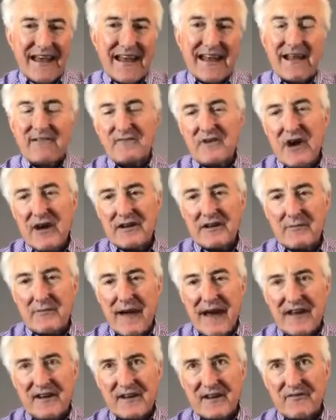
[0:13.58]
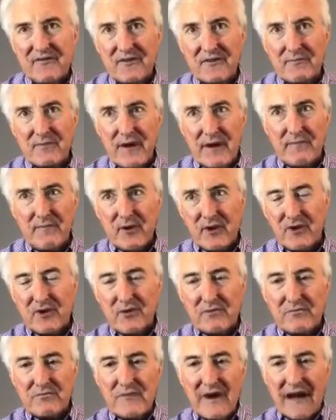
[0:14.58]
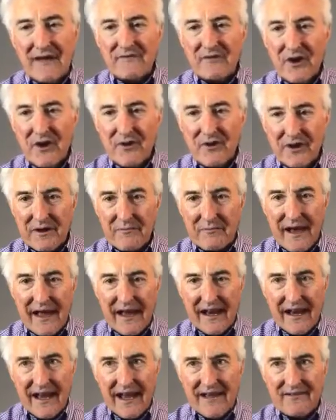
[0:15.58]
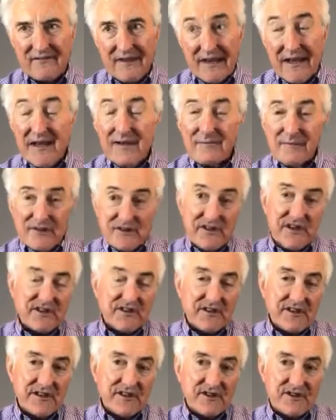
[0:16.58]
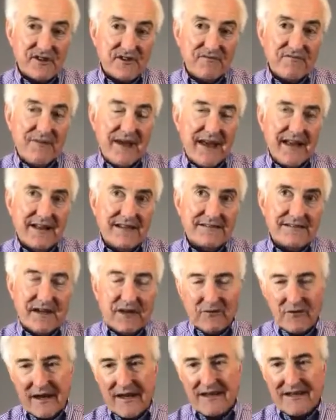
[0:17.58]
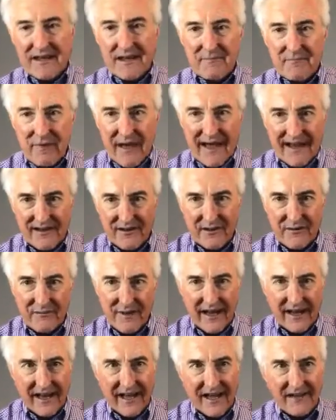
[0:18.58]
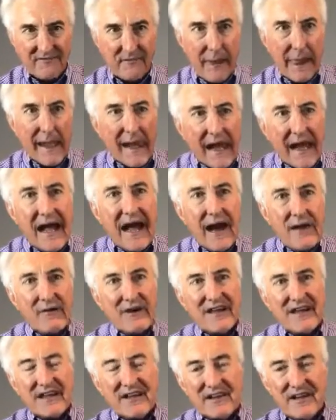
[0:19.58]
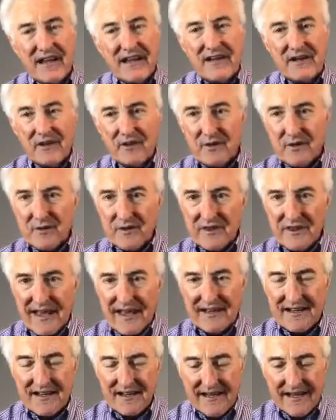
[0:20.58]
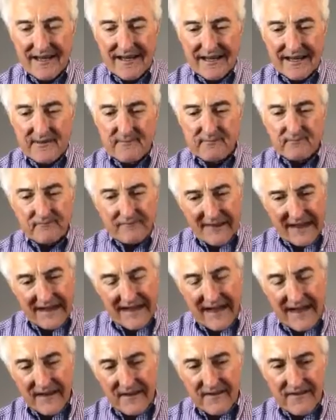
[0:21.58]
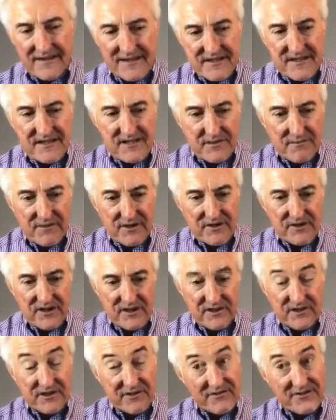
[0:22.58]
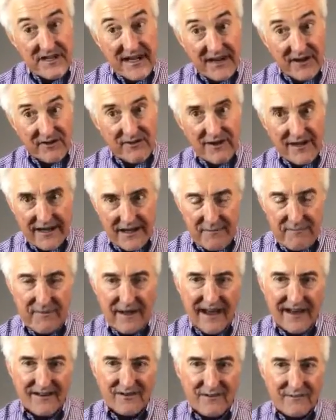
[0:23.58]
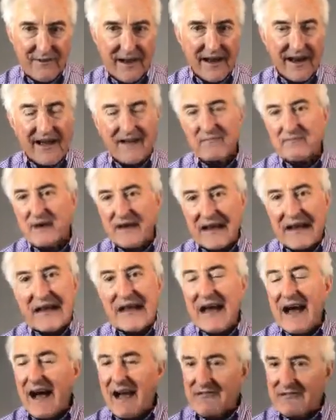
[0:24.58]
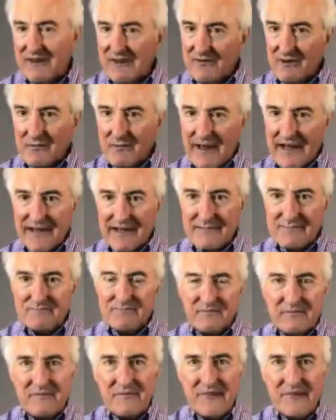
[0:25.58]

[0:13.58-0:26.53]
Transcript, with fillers: And I've talked about different people whom I've known in my life, musicians who've made a great impact on my life. I want to continue with that today. Now, this is a musician who's had a great impact on my life, but I've never met him.